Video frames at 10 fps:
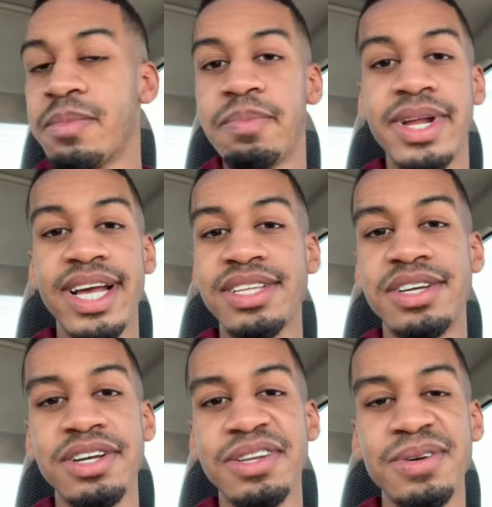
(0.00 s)
But I guess
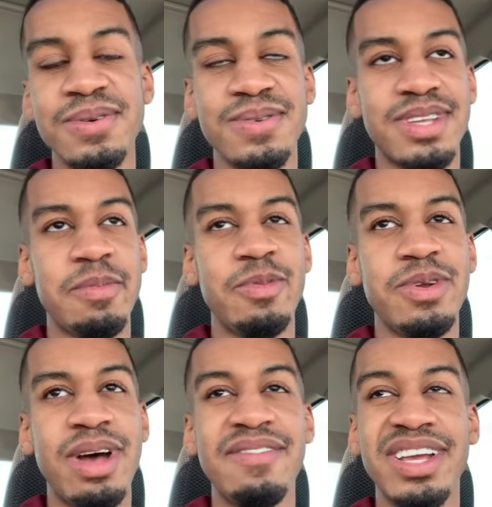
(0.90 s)
good news, I mean, we
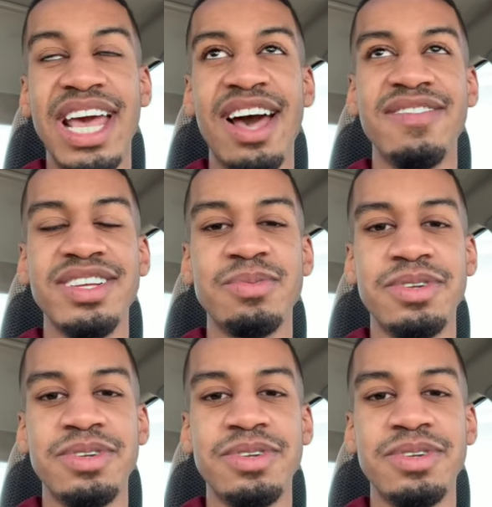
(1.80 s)
don't have any cavities,